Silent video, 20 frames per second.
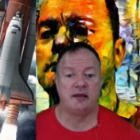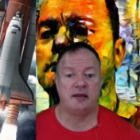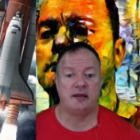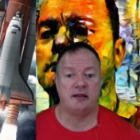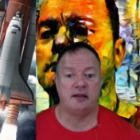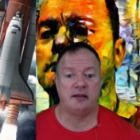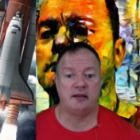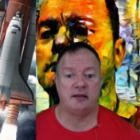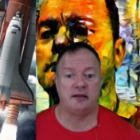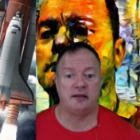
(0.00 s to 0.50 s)

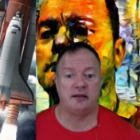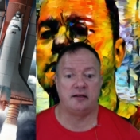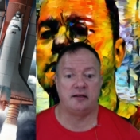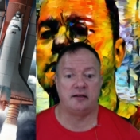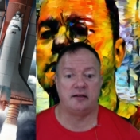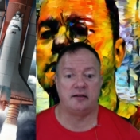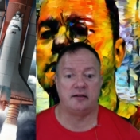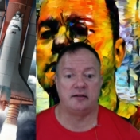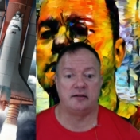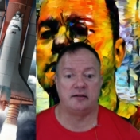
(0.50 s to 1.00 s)

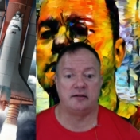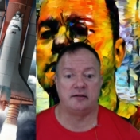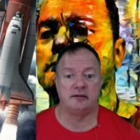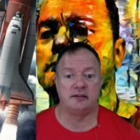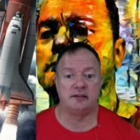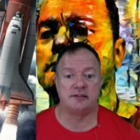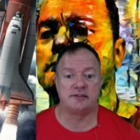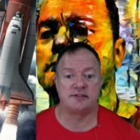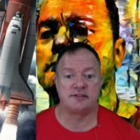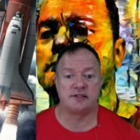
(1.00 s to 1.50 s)
And
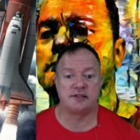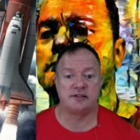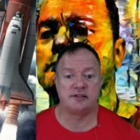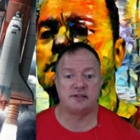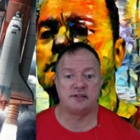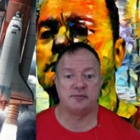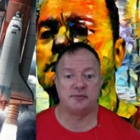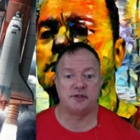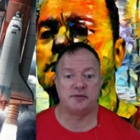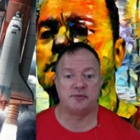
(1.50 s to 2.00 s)
it's not
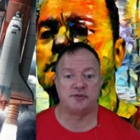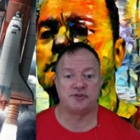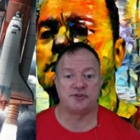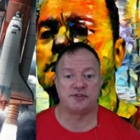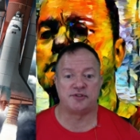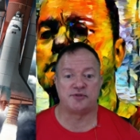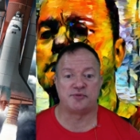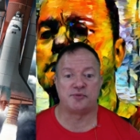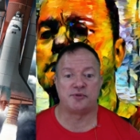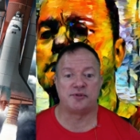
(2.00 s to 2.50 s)
telling me how much
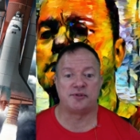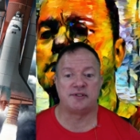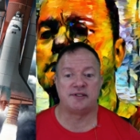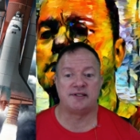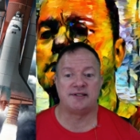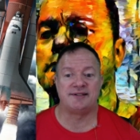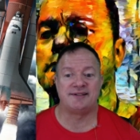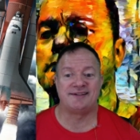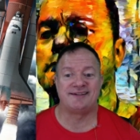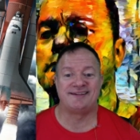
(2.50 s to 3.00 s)
it's worth
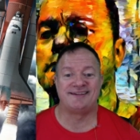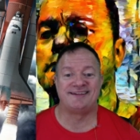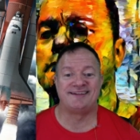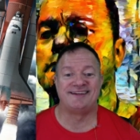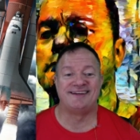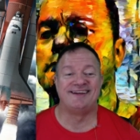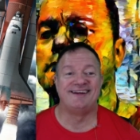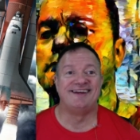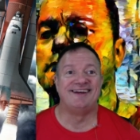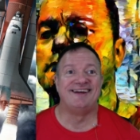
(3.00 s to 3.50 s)
yet.
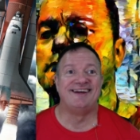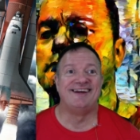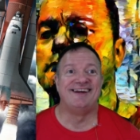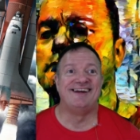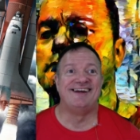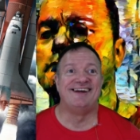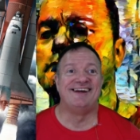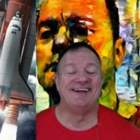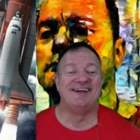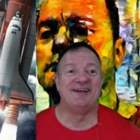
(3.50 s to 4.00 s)

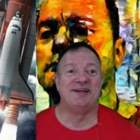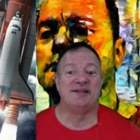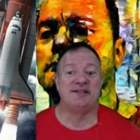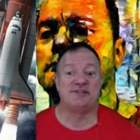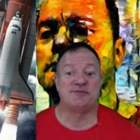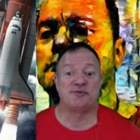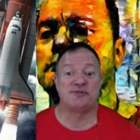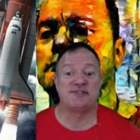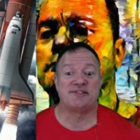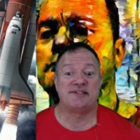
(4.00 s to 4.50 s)

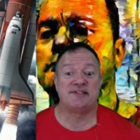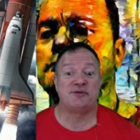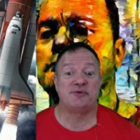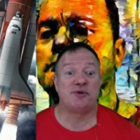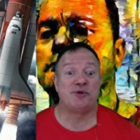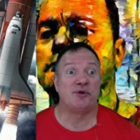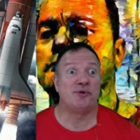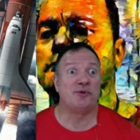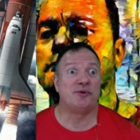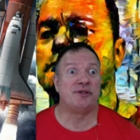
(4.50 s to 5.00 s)
It's worth
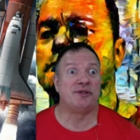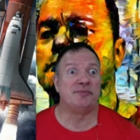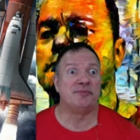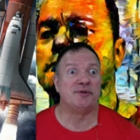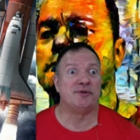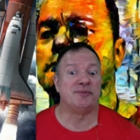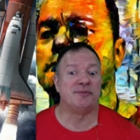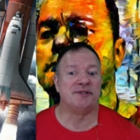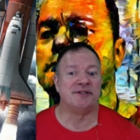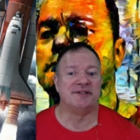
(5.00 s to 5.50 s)
zero at the
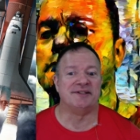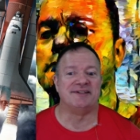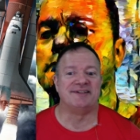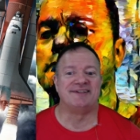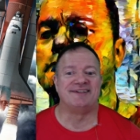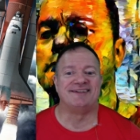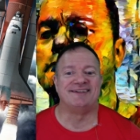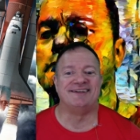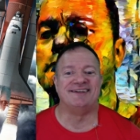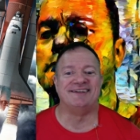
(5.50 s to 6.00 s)
moment.
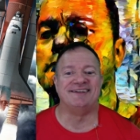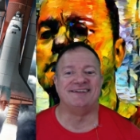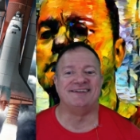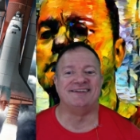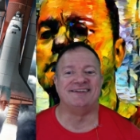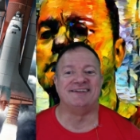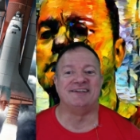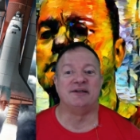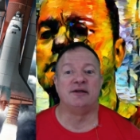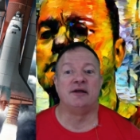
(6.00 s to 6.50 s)

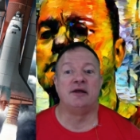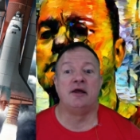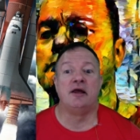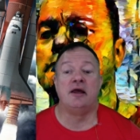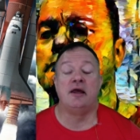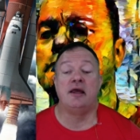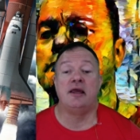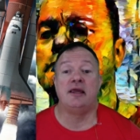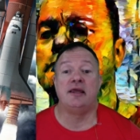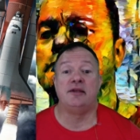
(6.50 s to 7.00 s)

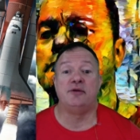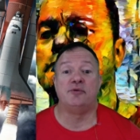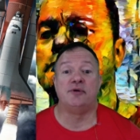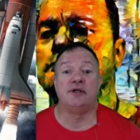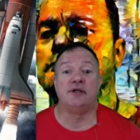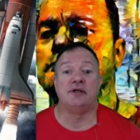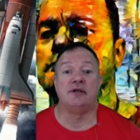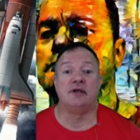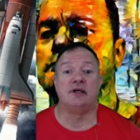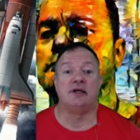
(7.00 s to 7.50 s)

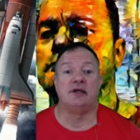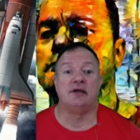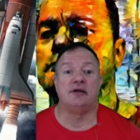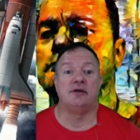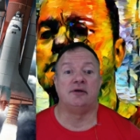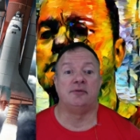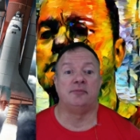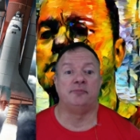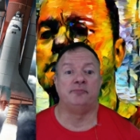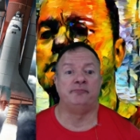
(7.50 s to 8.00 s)
Anyway,
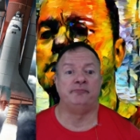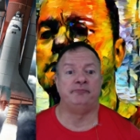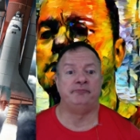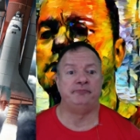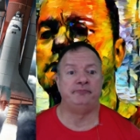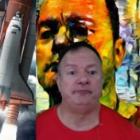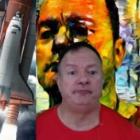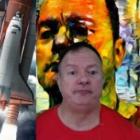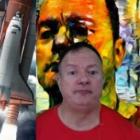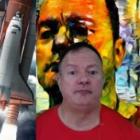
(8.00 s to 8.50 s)
yeah,
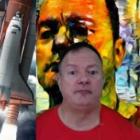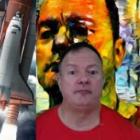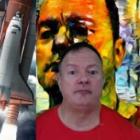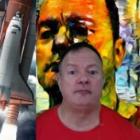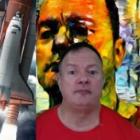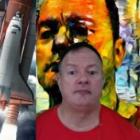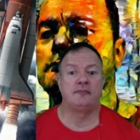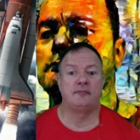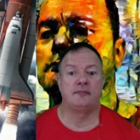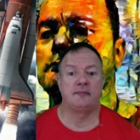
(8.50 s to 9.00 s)

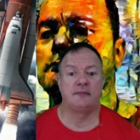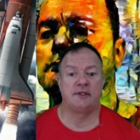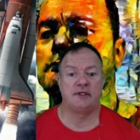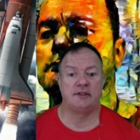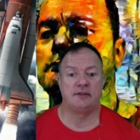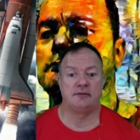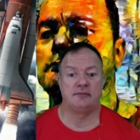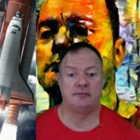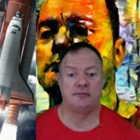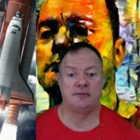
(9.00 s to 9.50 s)

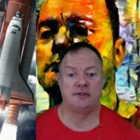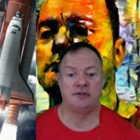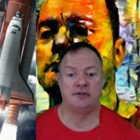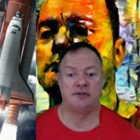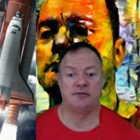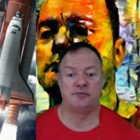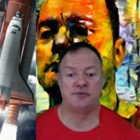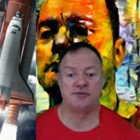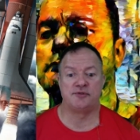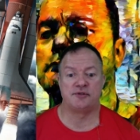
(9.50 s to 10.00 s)
the
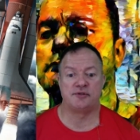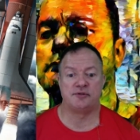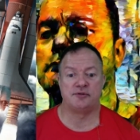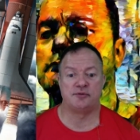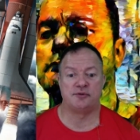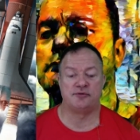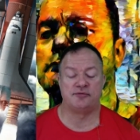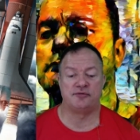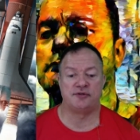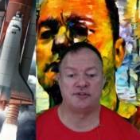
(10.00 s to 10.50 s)
numbers are going to
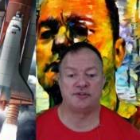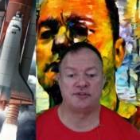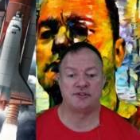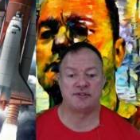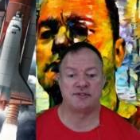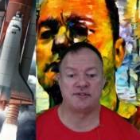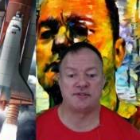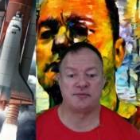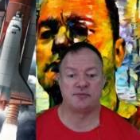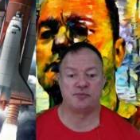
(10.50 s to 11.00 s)
refresh
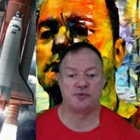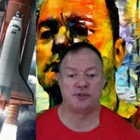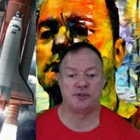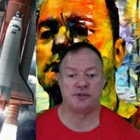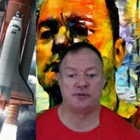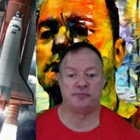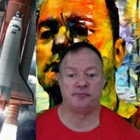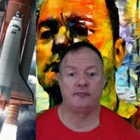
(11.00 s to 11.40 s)
at some point.